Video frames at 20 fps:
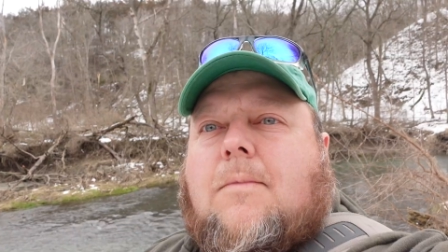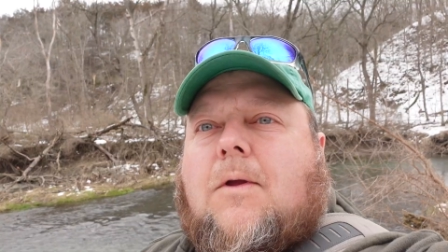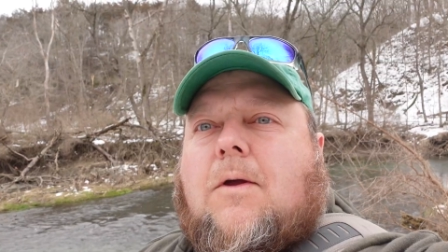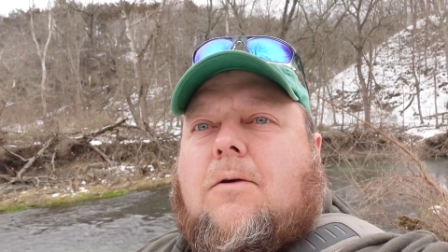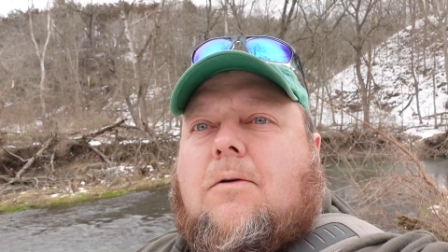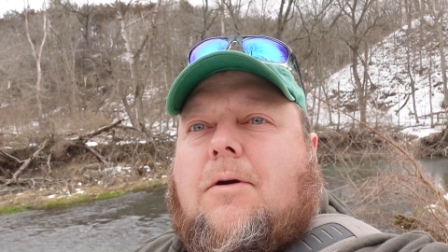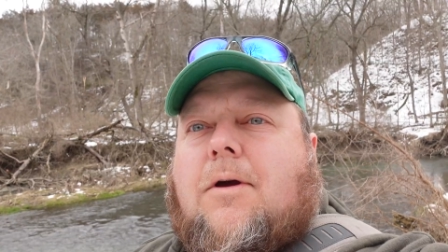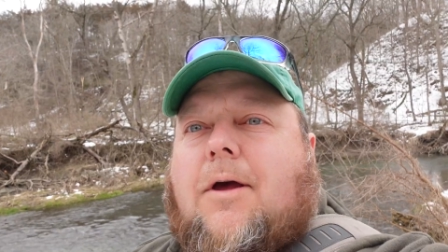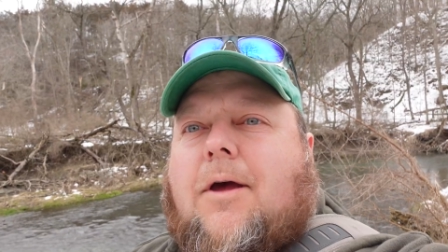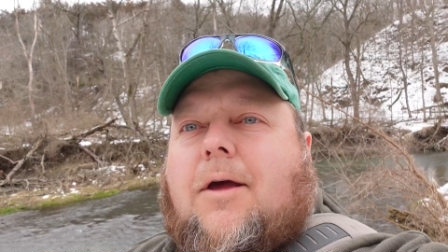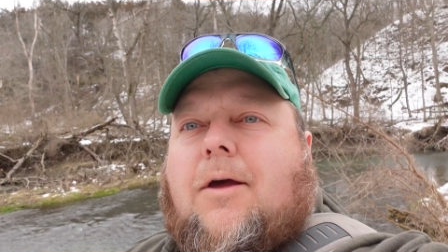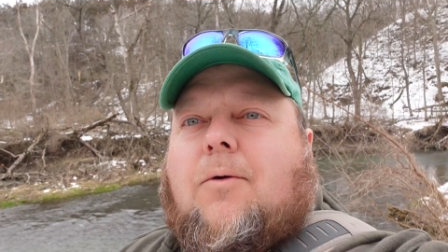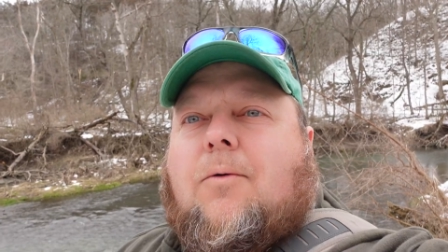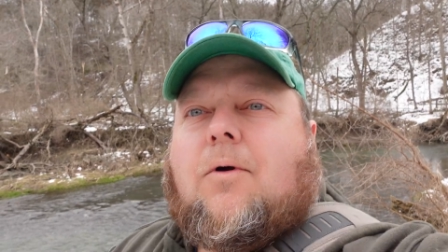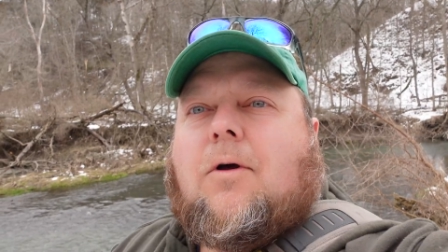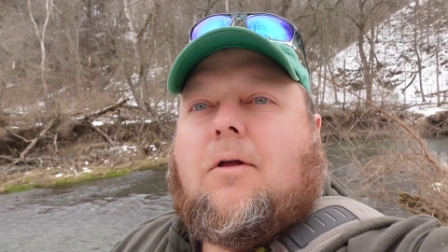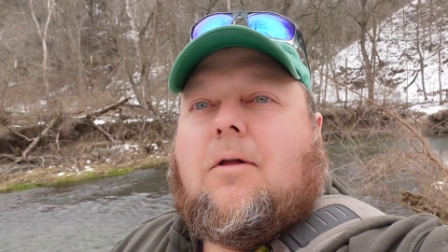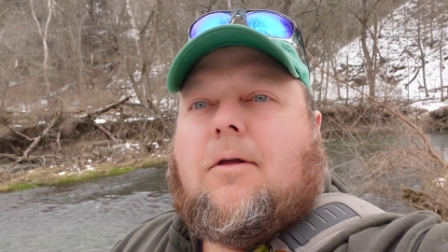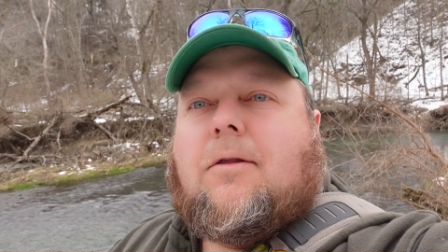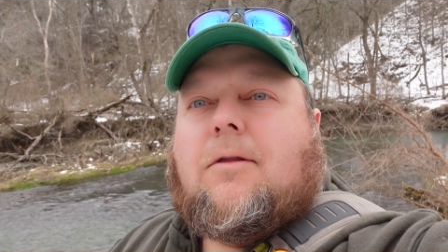Okay,
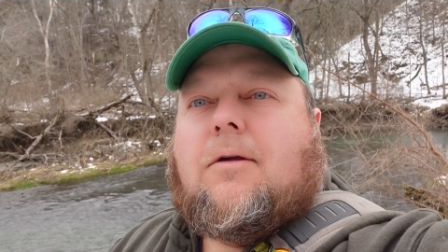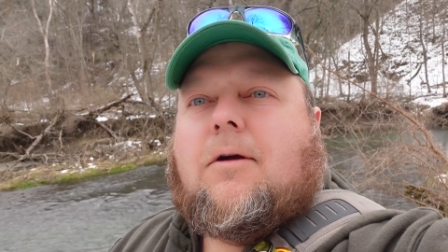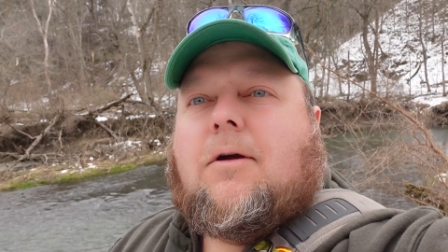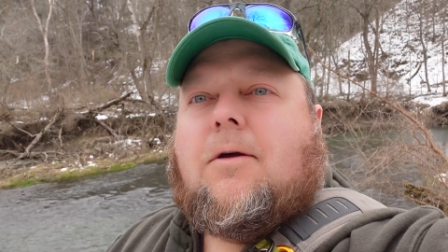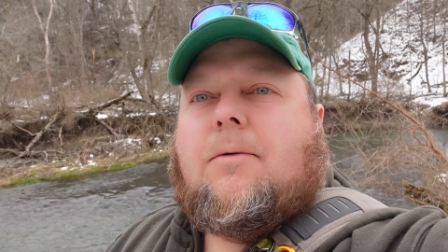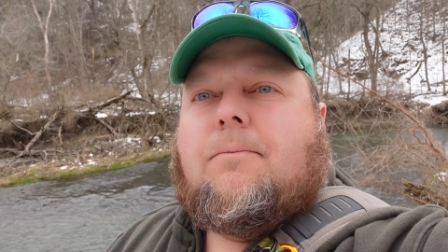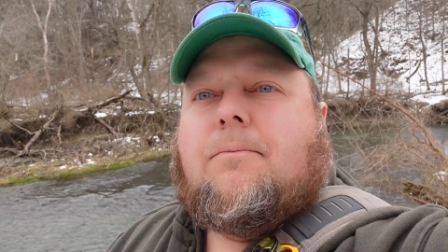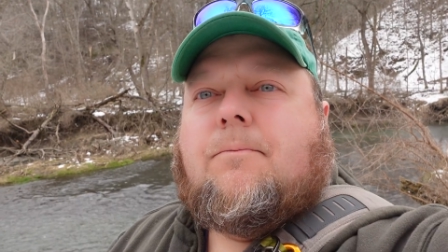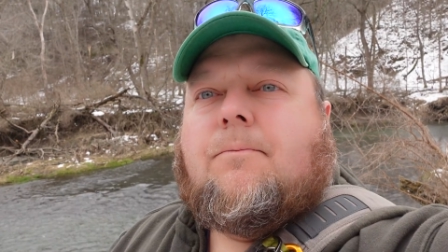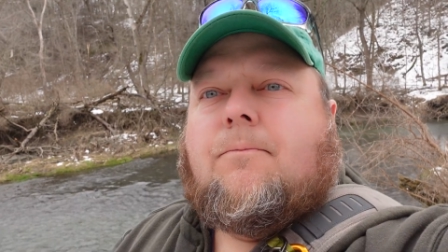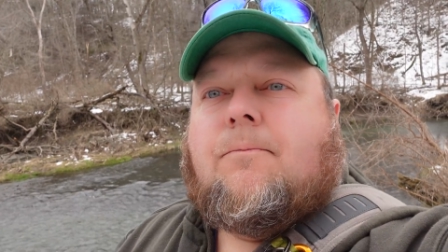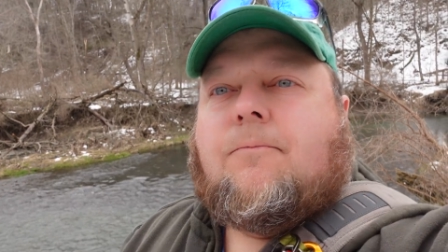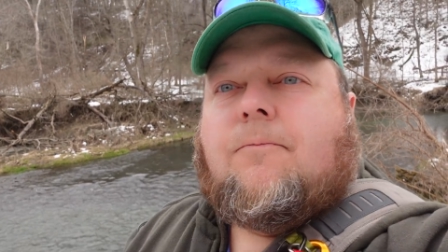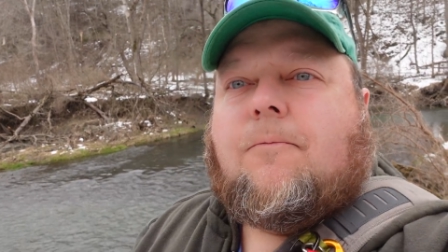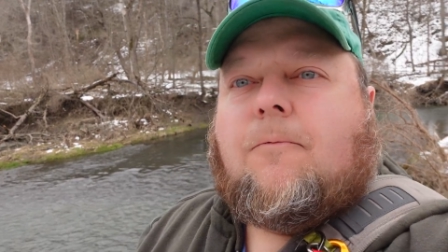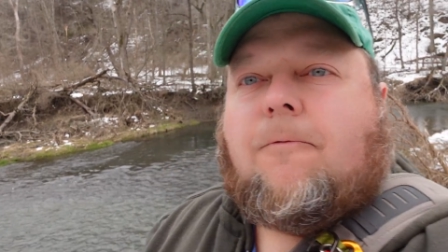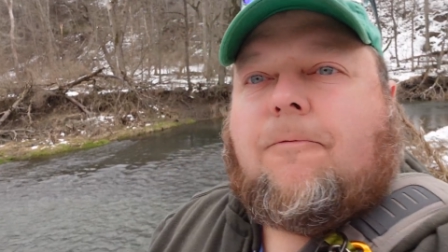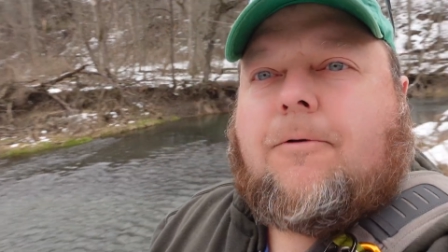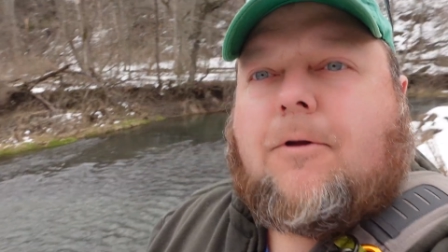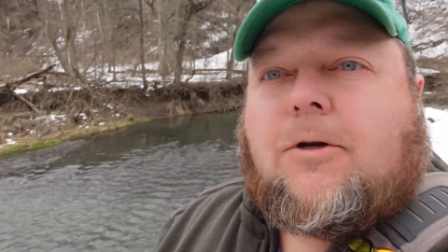well, I think I'm
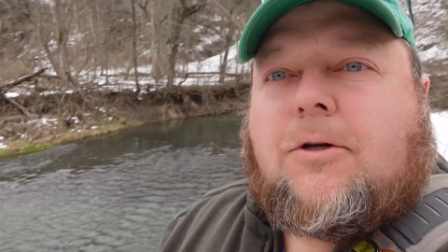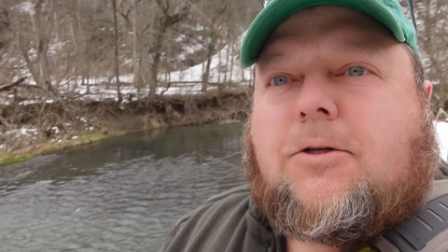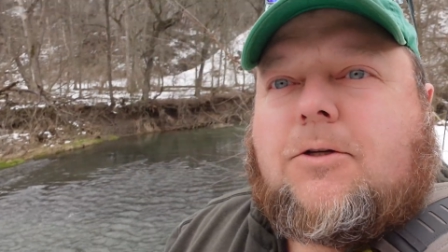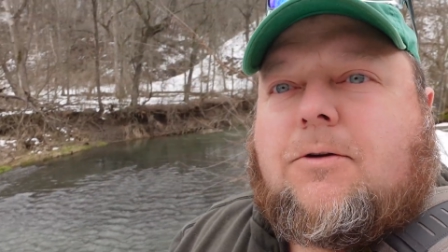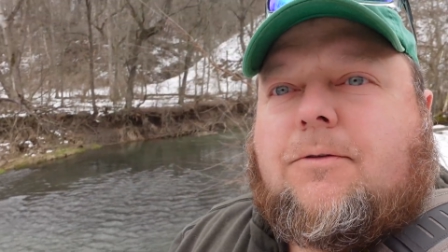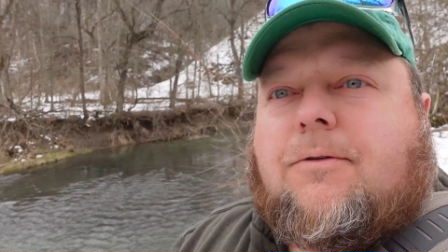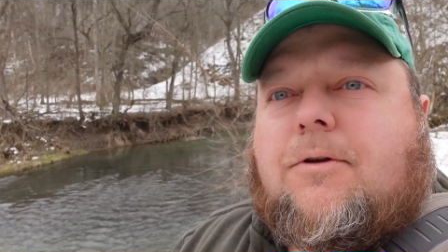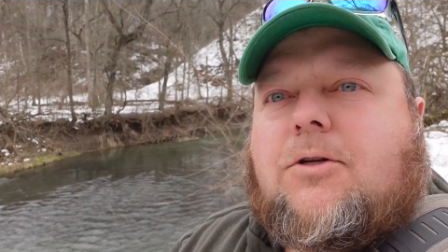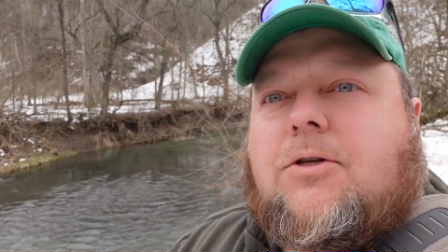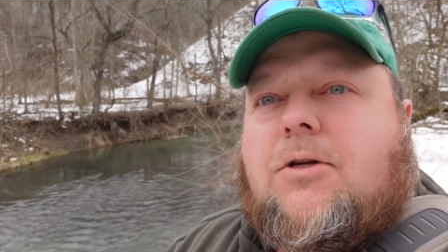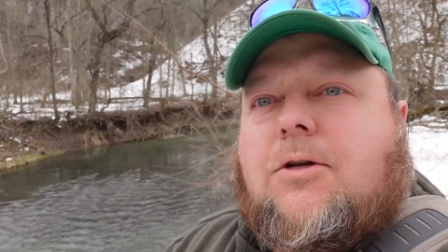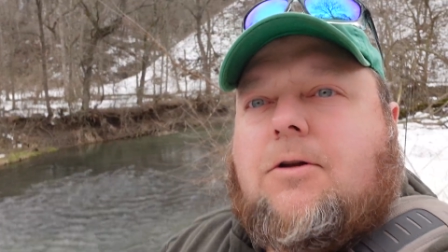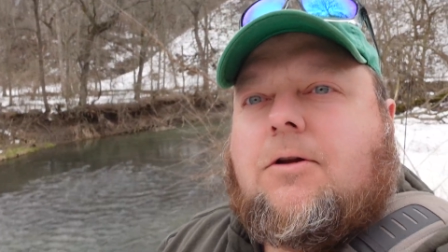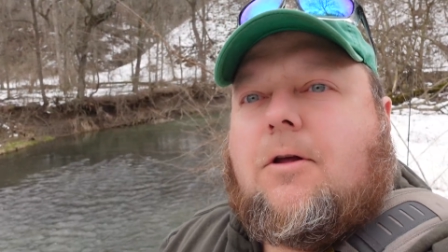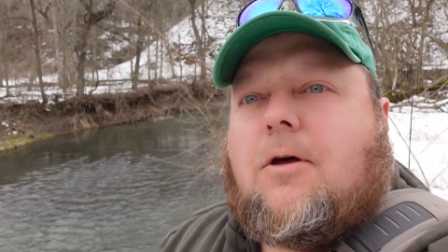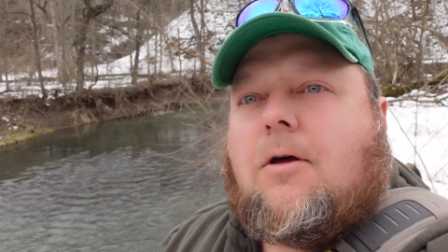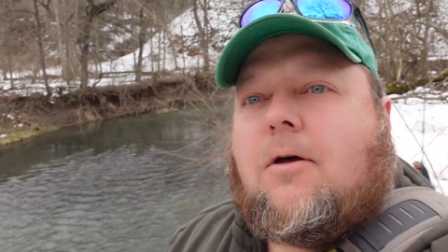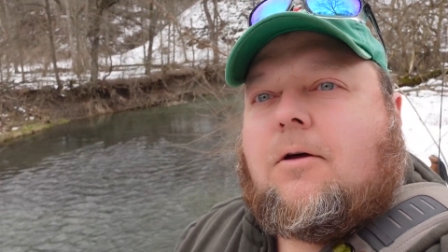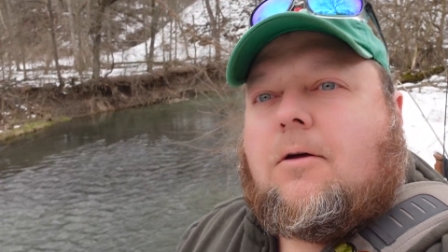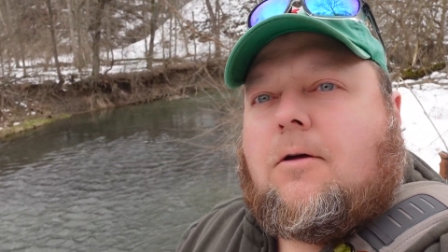finished fishing
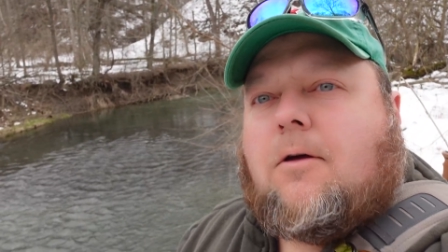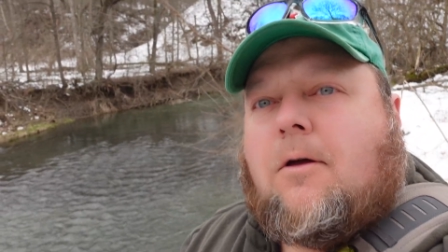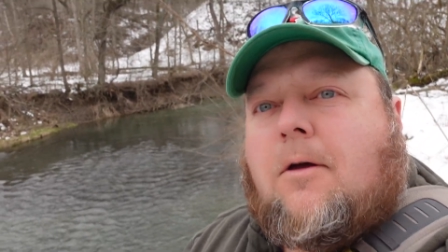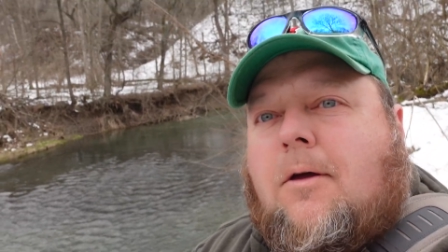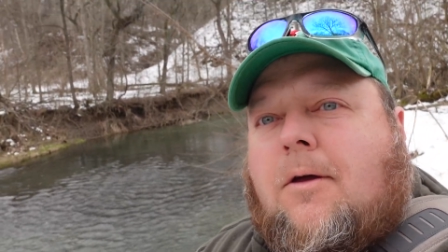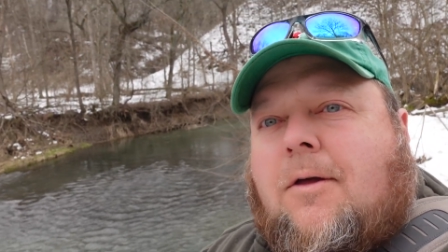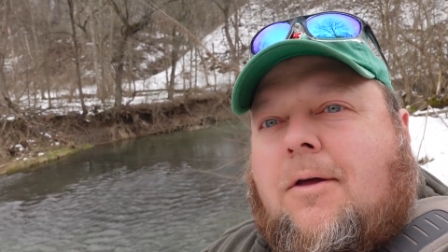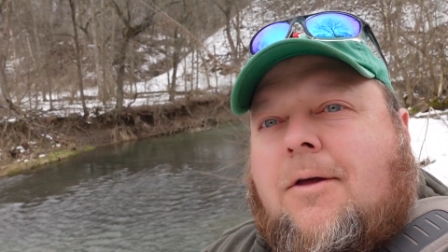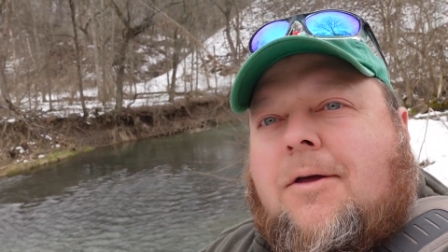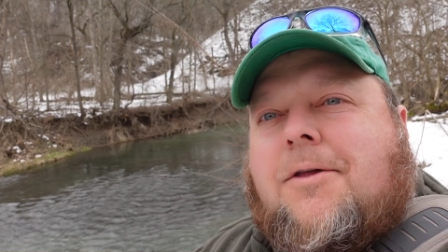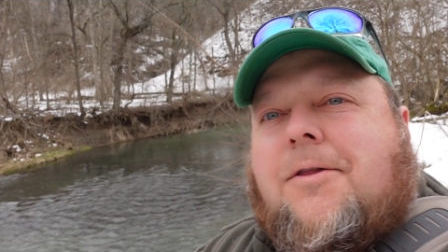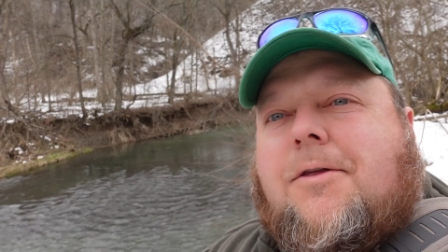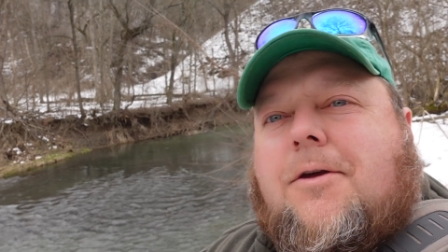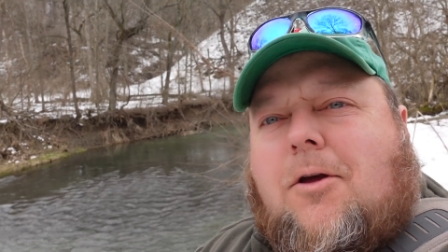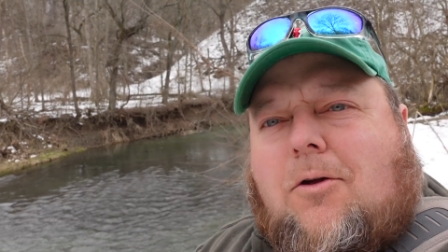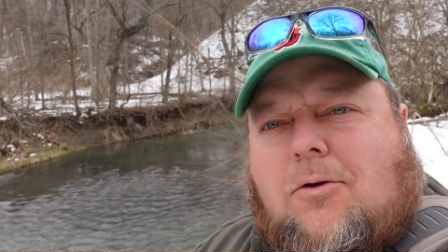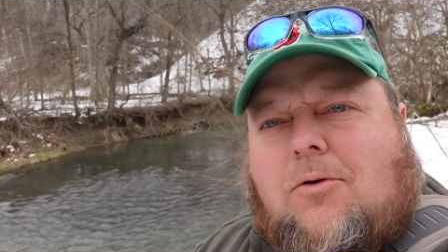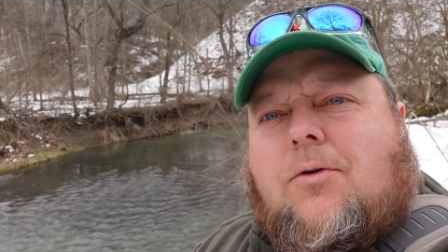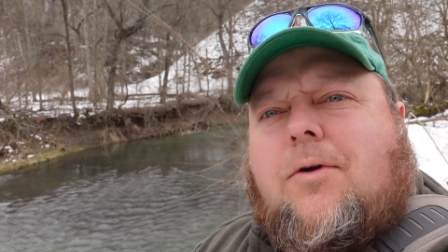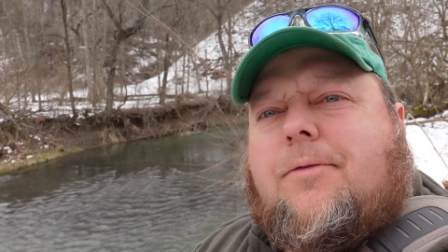the
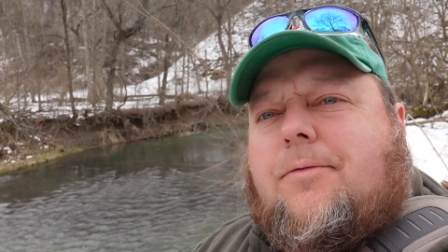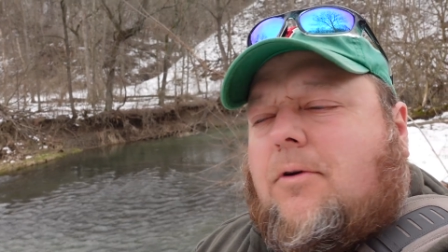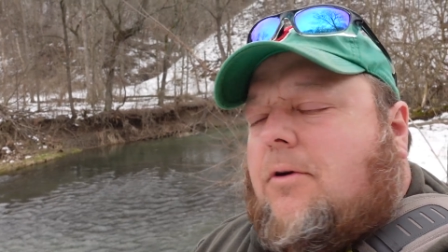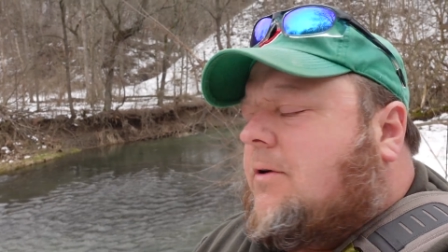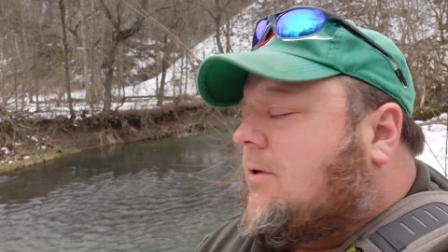Elk River.